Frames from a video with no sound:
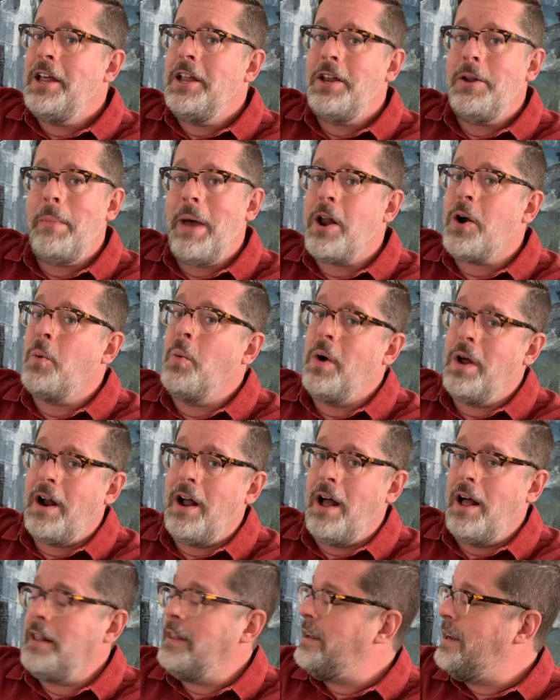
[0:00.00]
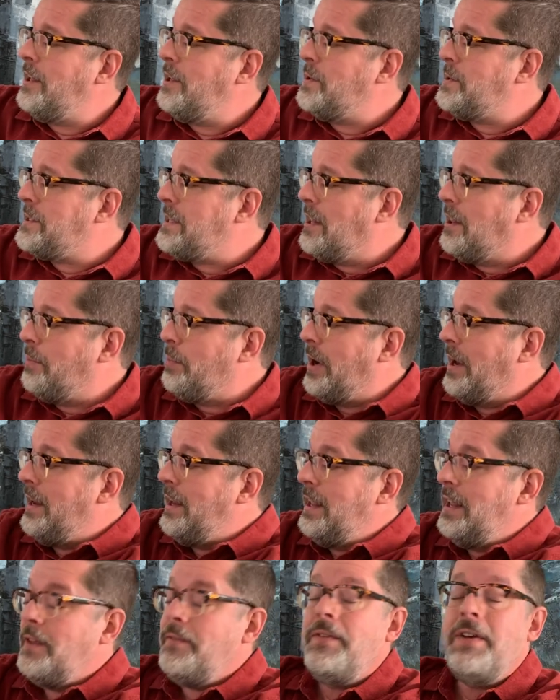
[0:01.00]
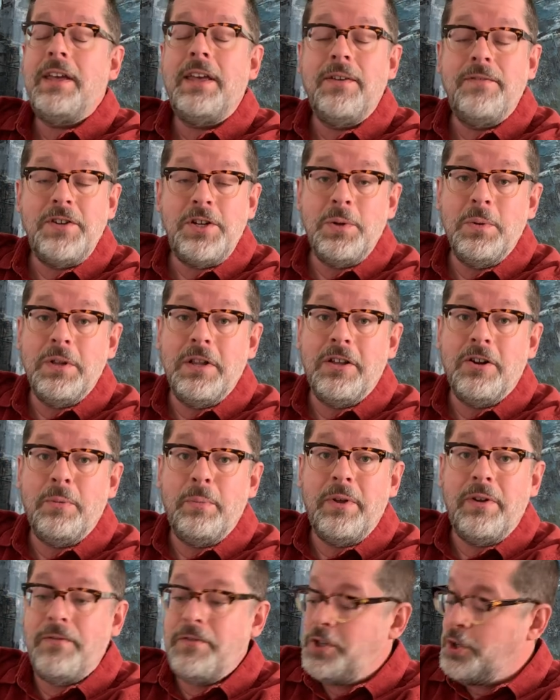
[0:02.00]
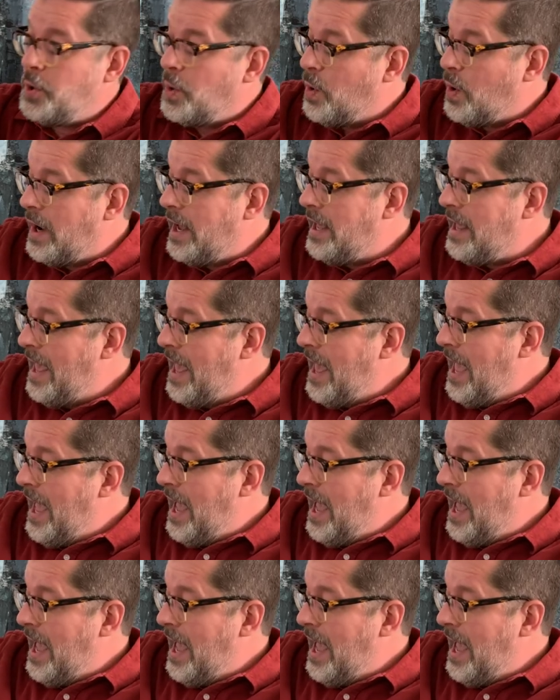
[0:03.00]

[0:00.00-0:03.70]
no matter what holiday you celebrate, if it gives you a little bit of joy